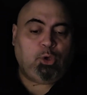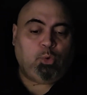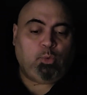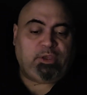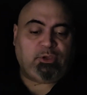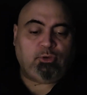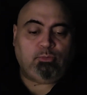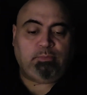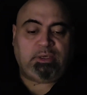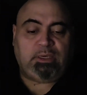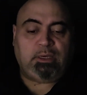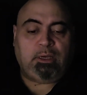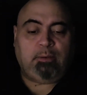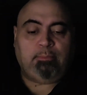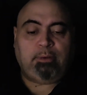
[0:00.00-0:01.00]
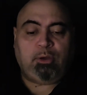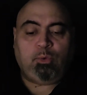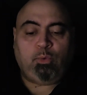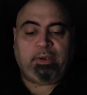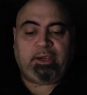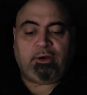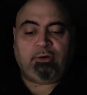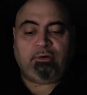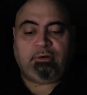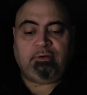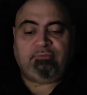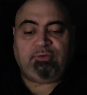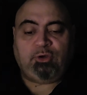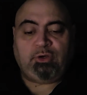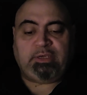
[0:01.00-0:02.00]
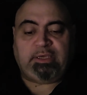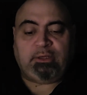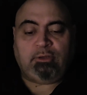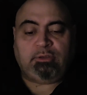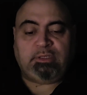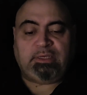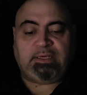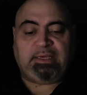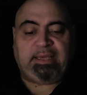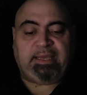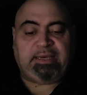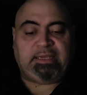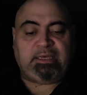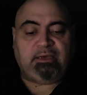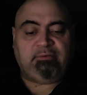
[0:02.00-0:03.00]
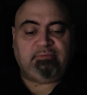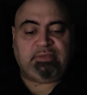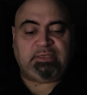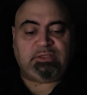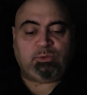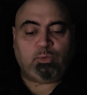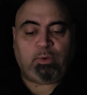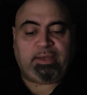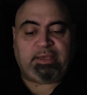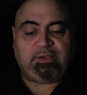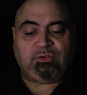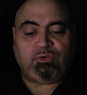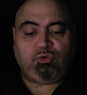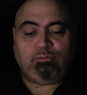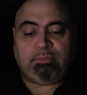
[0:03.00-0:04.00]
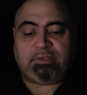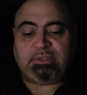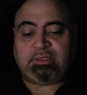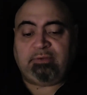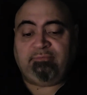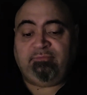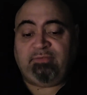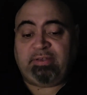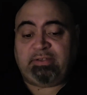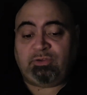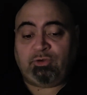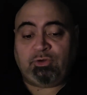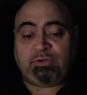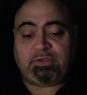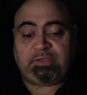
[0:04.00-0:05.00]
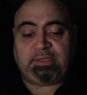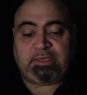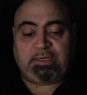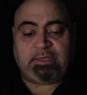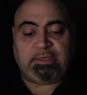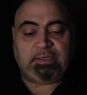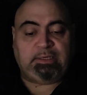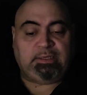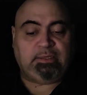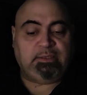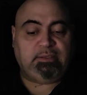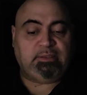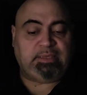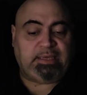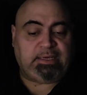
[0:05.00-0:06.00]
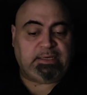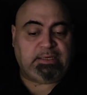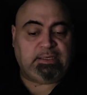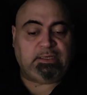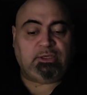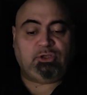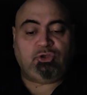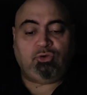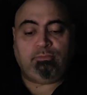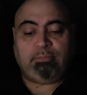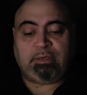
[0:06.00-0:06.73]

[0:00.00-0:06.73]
When you become aware of your guilt in any of these ways, you must confess your sin. Then you